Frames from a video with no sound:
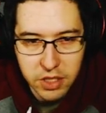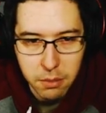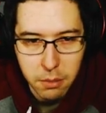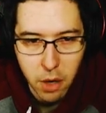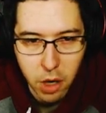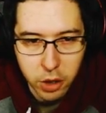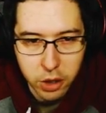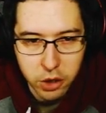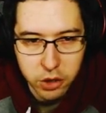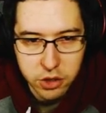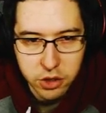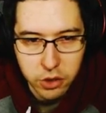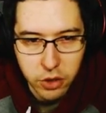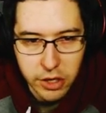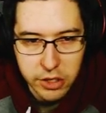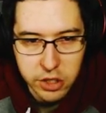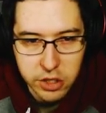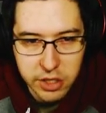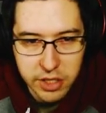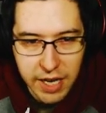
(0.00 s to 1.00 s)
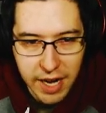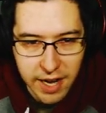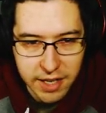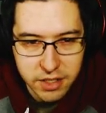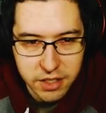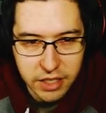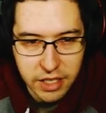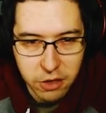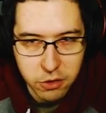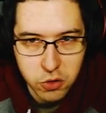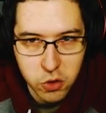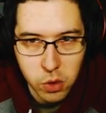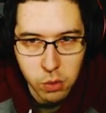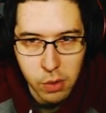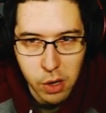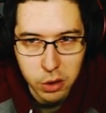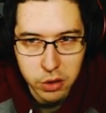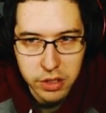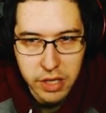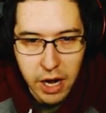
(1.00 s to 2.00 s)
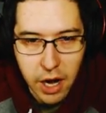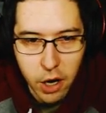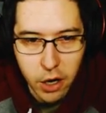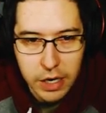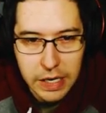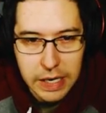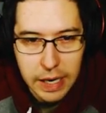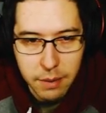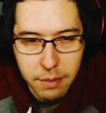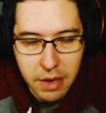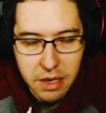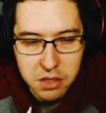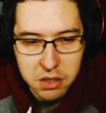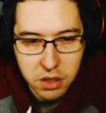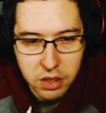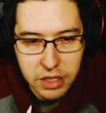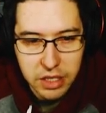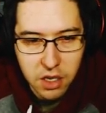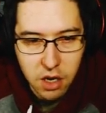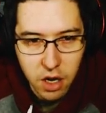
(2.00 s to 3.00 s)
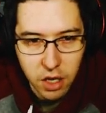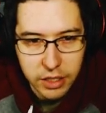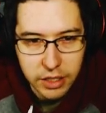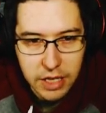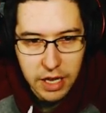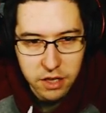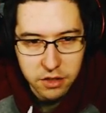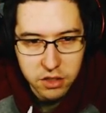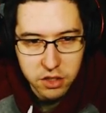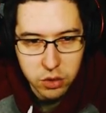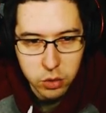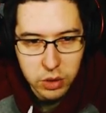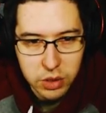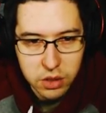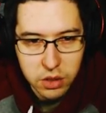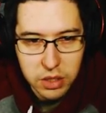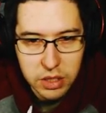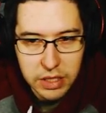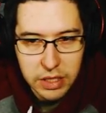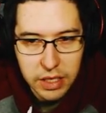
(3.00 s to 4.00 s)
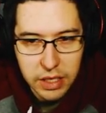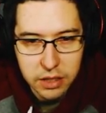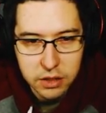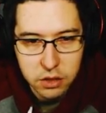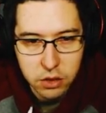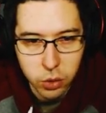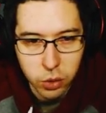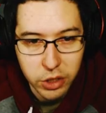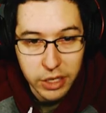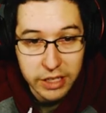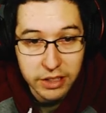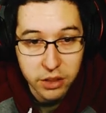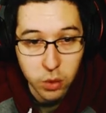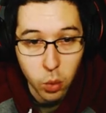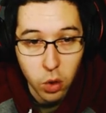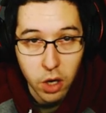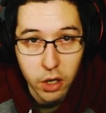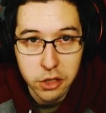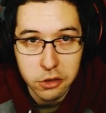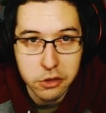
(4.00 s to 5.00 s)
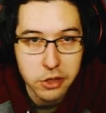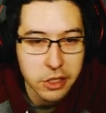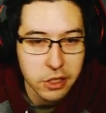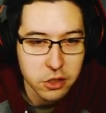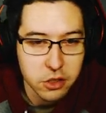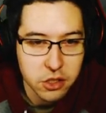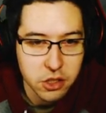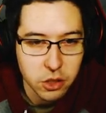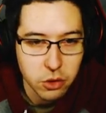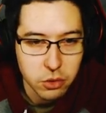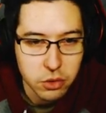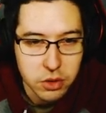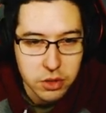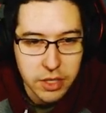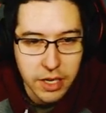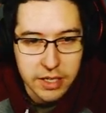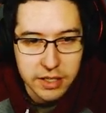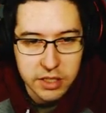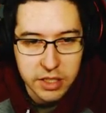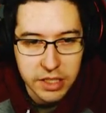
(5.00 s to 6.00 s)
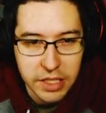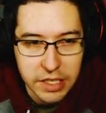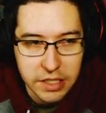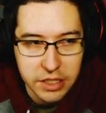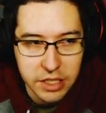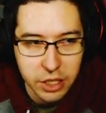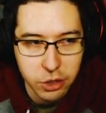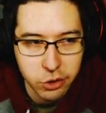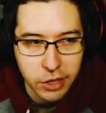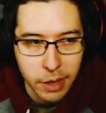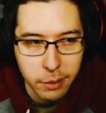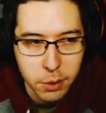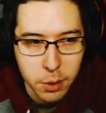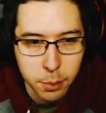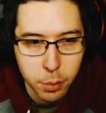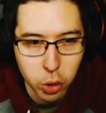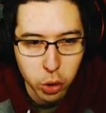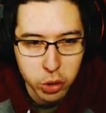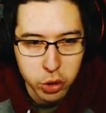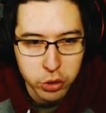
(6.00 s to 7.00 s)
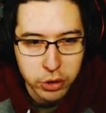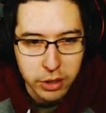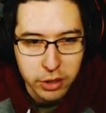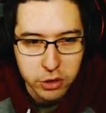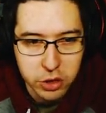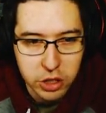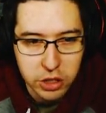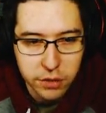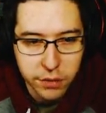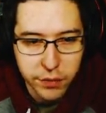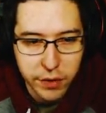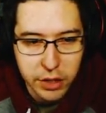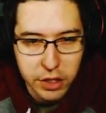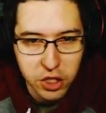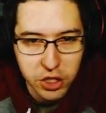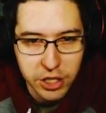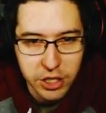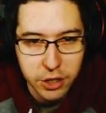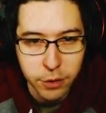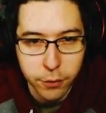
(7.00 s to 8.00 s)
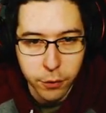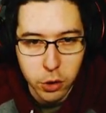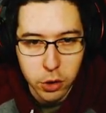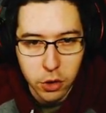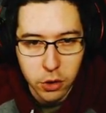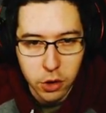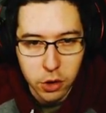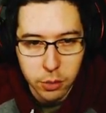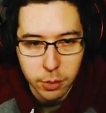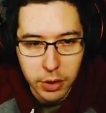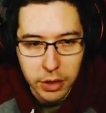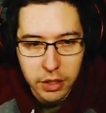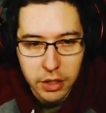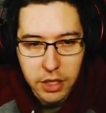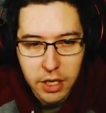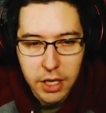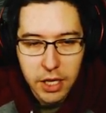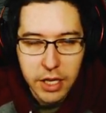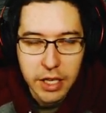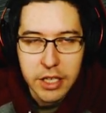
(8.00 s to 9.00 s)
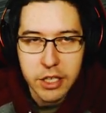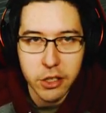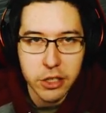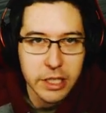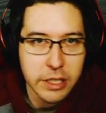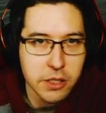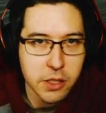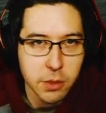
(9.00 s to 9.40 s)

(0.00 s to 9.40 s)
the marker, so I just cast it out to about there and I basically got it as soon as the uh, lure hit the water there. So nice and easy to grab the bull trout. Just fish here for a little bit You'll get